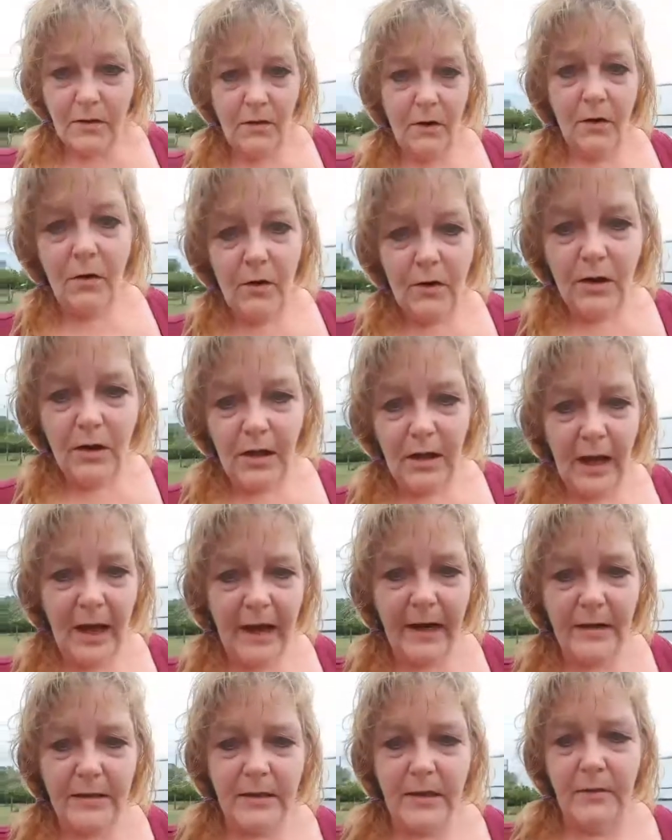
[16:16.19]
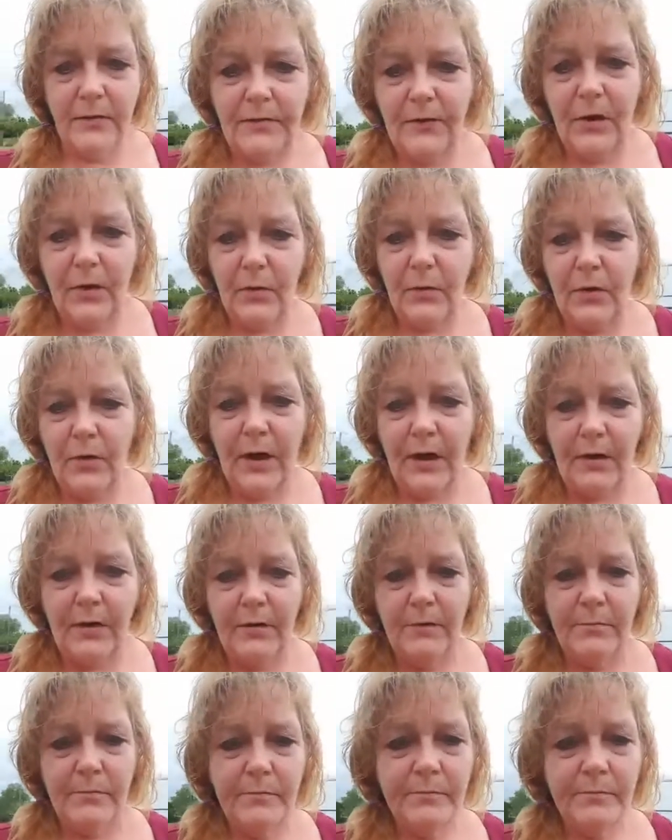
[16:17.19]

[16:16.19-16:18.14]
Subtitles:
or the likes, if you will.